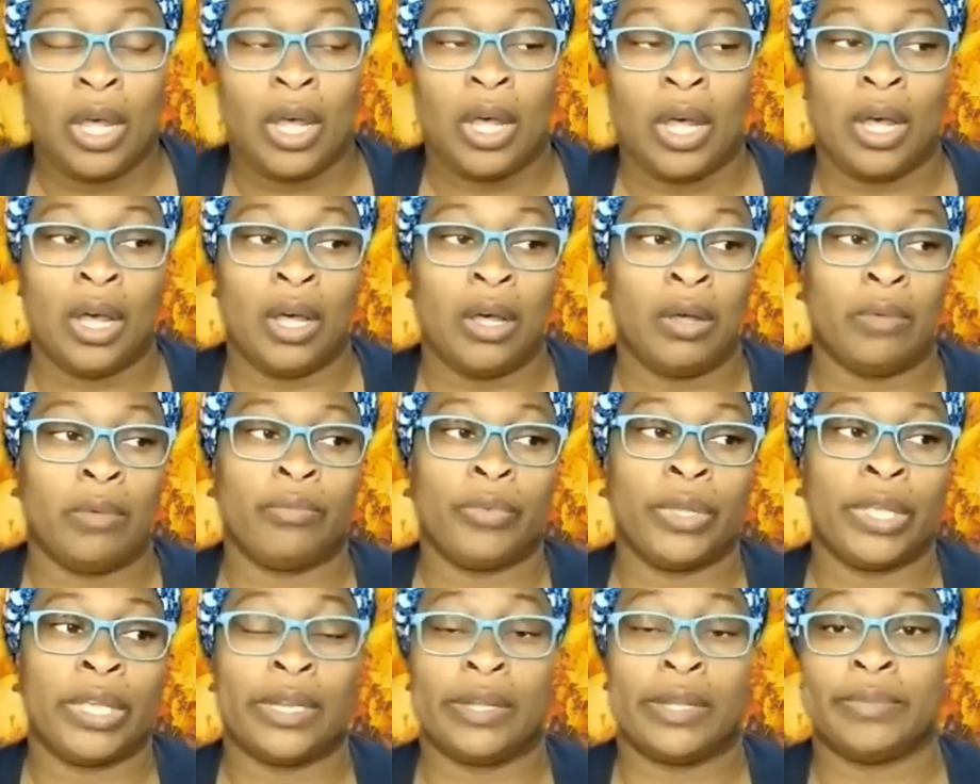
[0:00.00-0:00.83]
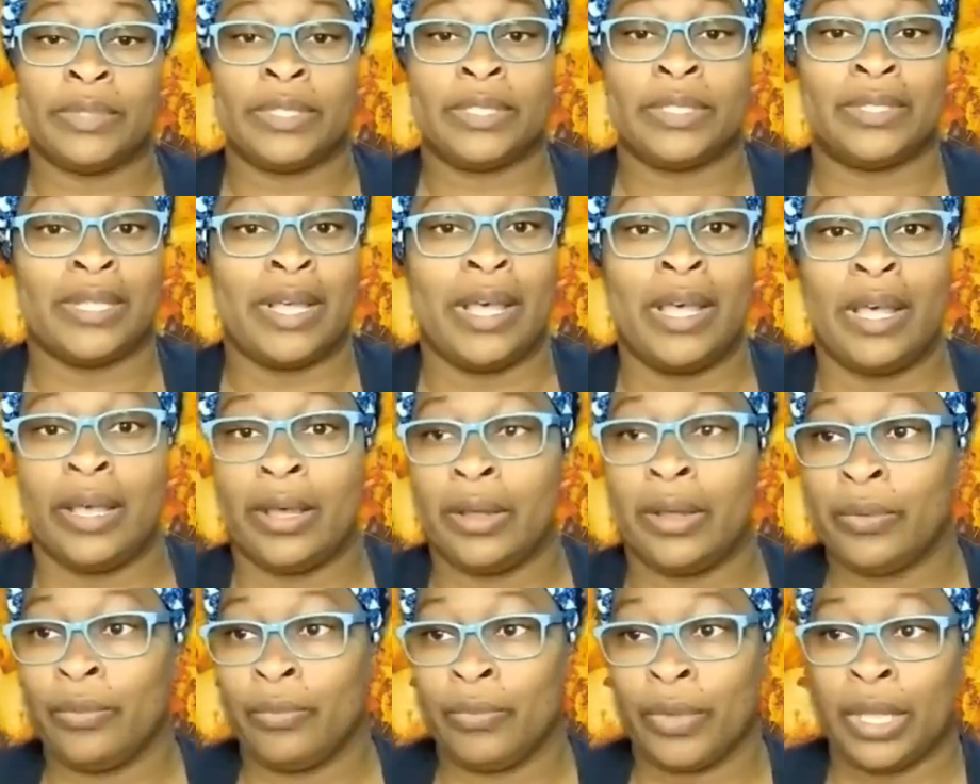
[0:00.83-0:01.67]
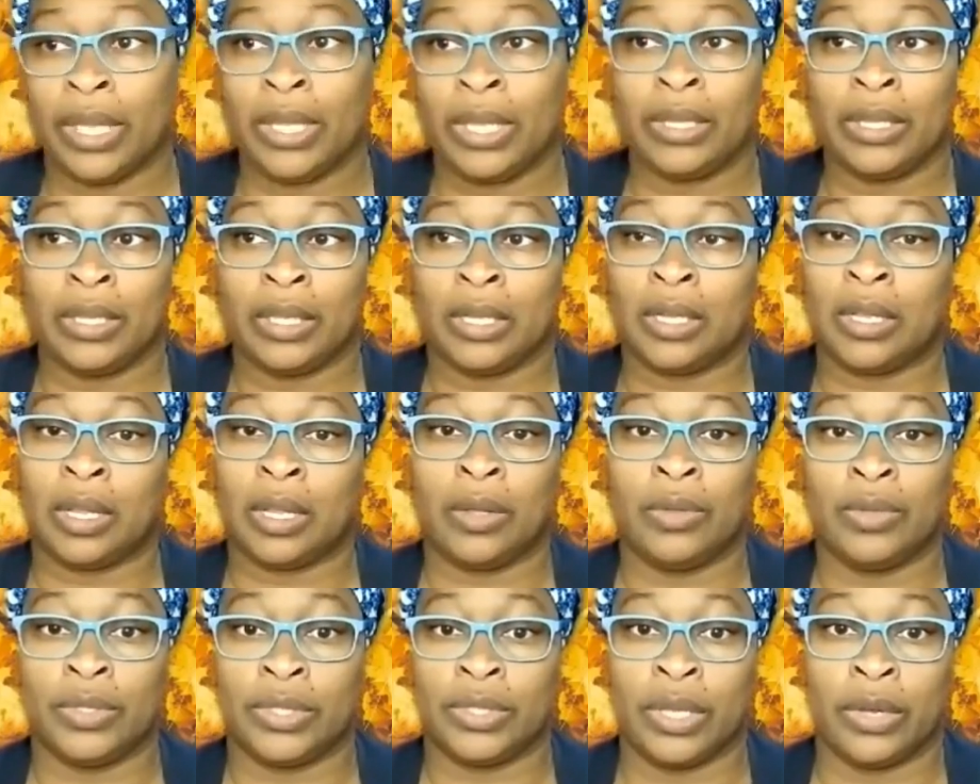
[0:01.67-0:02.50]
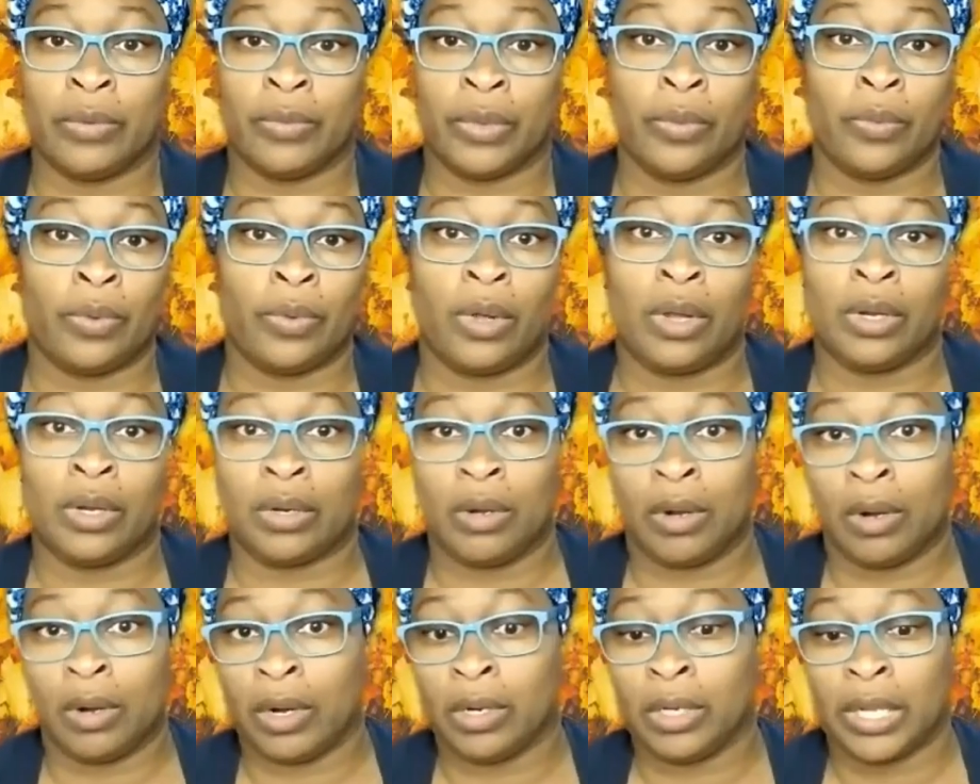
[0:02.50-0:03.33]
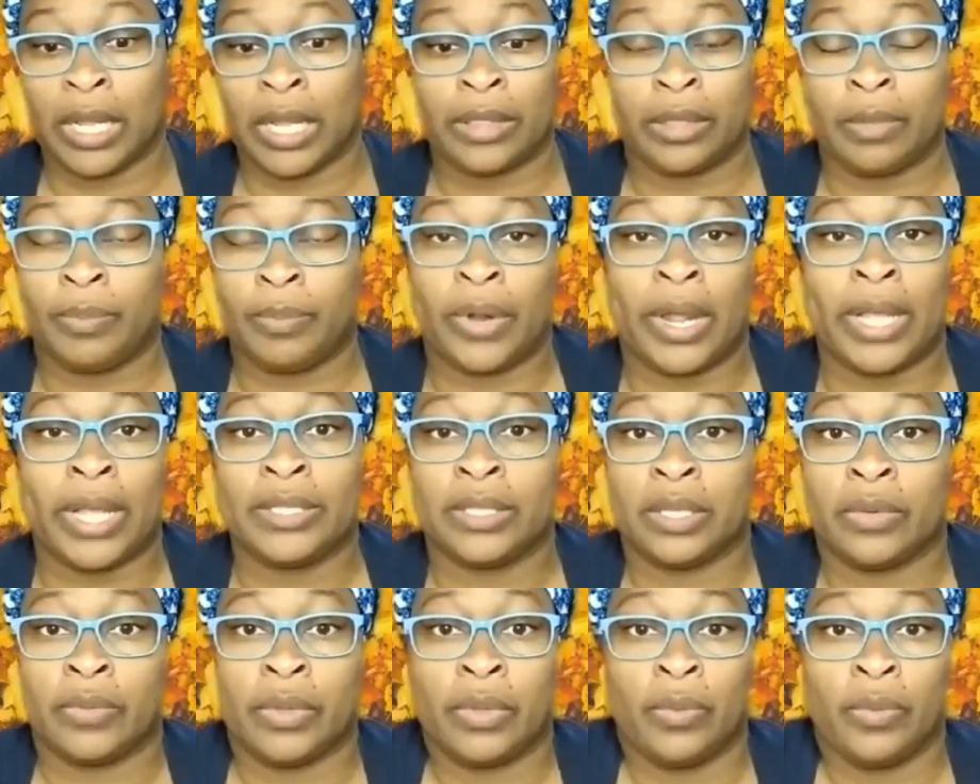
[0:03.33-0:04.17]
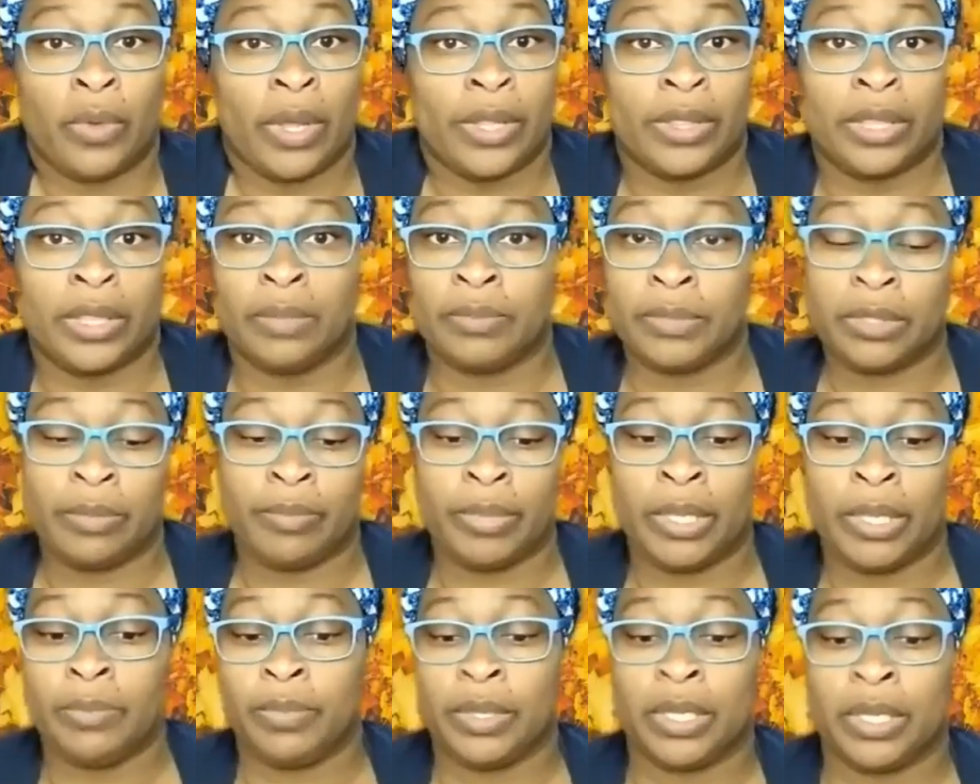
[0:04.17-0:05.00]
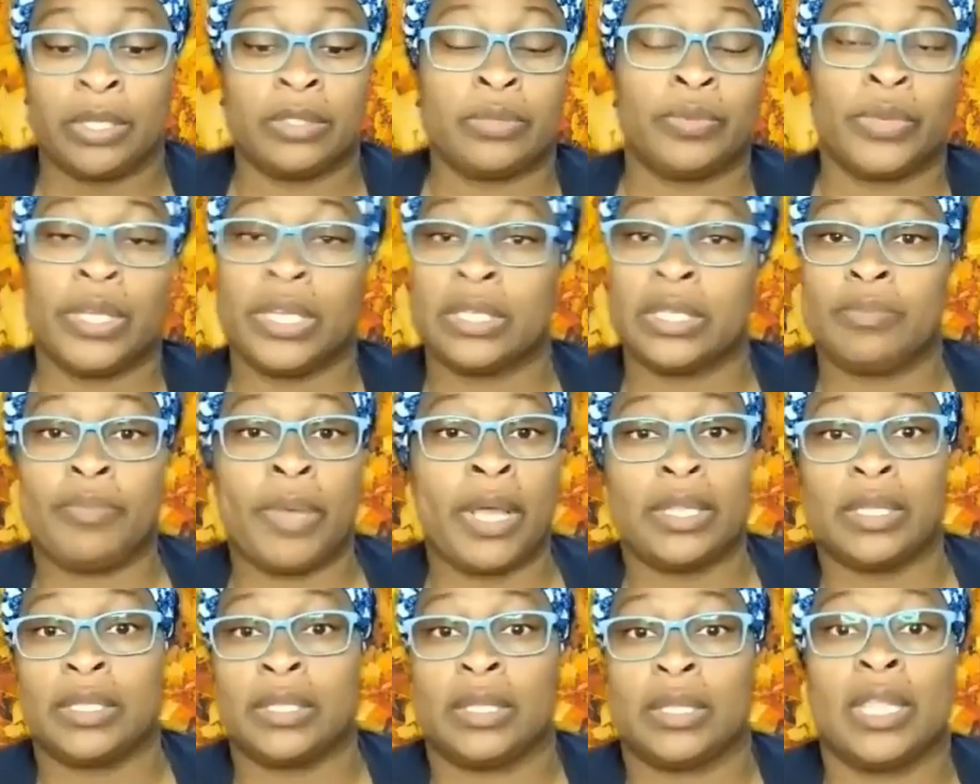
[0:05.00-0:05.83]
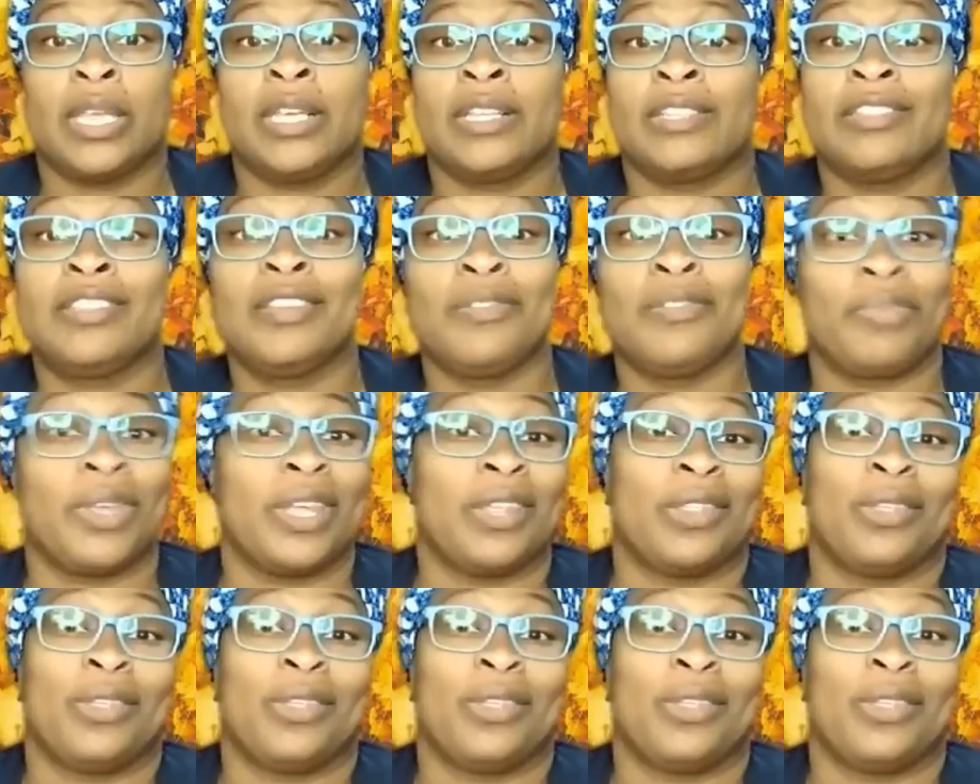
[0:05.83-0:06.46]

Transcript: Um, we get upset when the clothes that we want aren't at the price that we want them to be because we expect things to be